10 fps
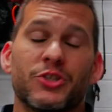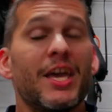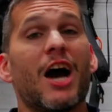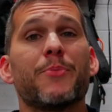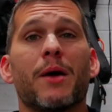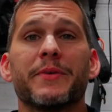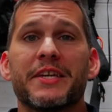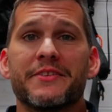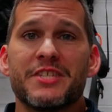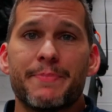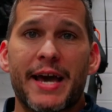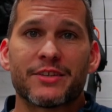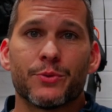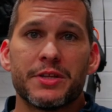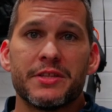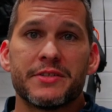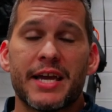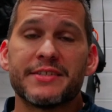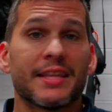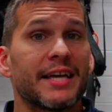Yeah, I'll probably get a Zpacks one of these
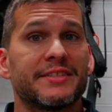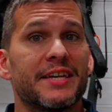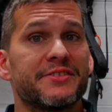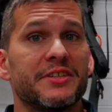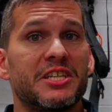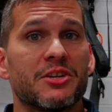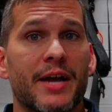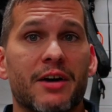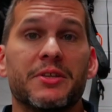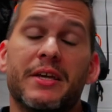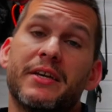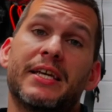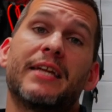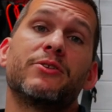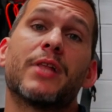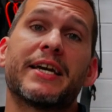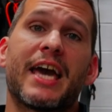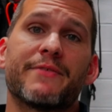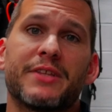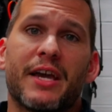days. I like testing gear out, and I do like
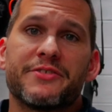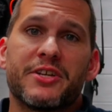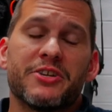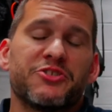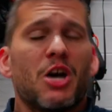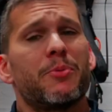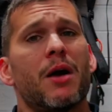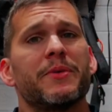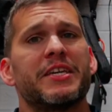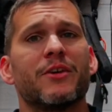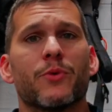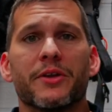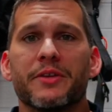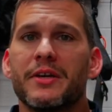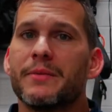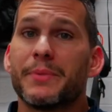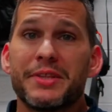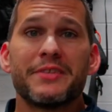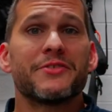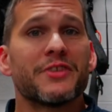having nice gear, so I'll probably get one.
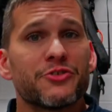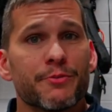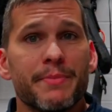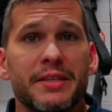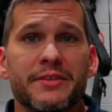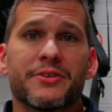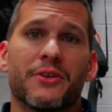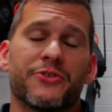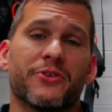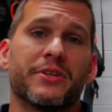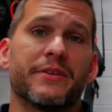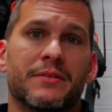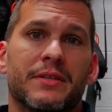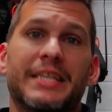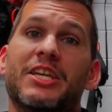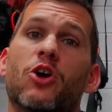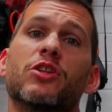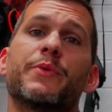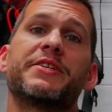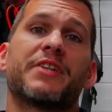But this is a tremendous alternative, and the
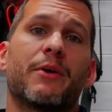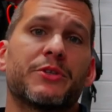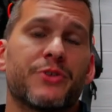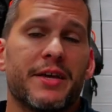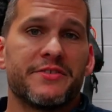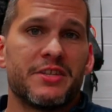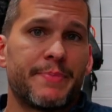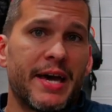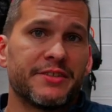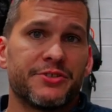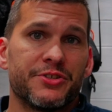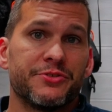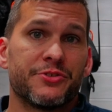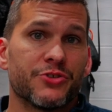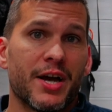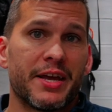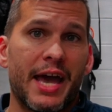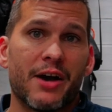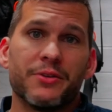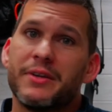only reason I would try the Zpacks is just to try it
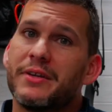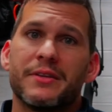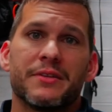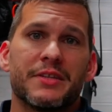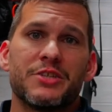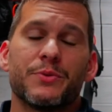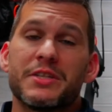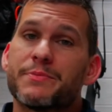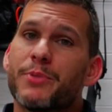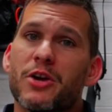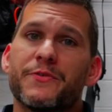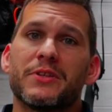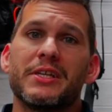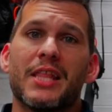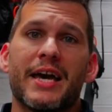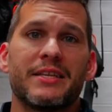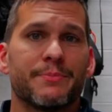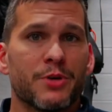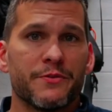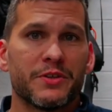out. This one is perfectly
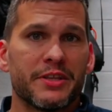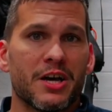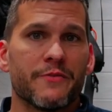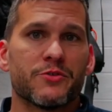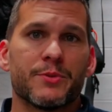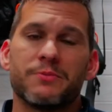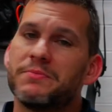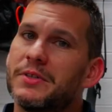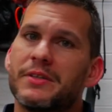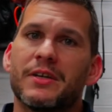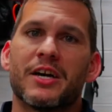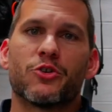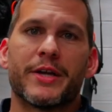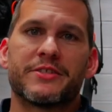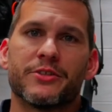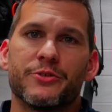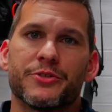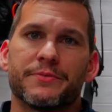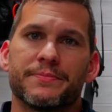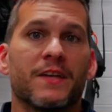light, perfectly comfortable, a great
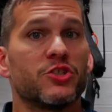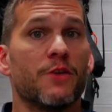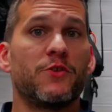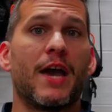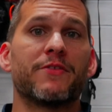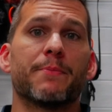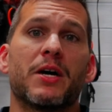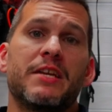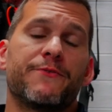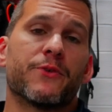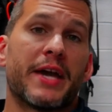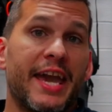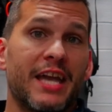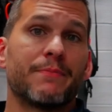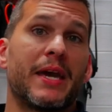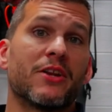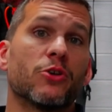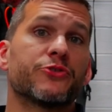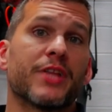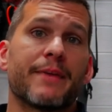solution. So if you have the money for a handmade
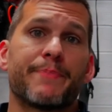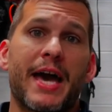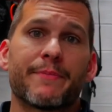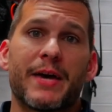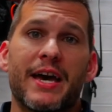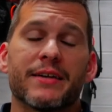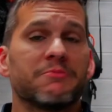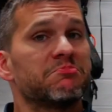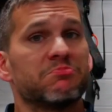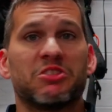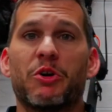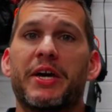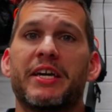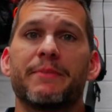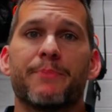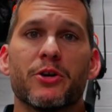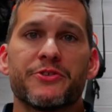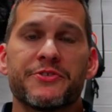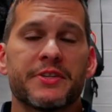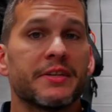ultralight backpack, go ahead and
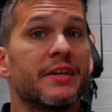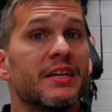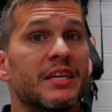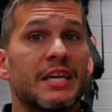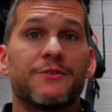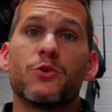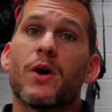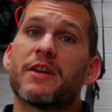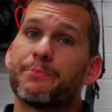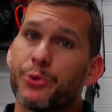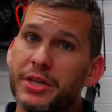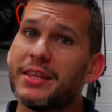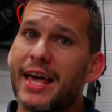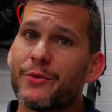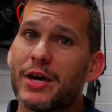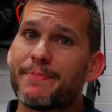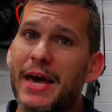purchase it. If you want a pretty lightweight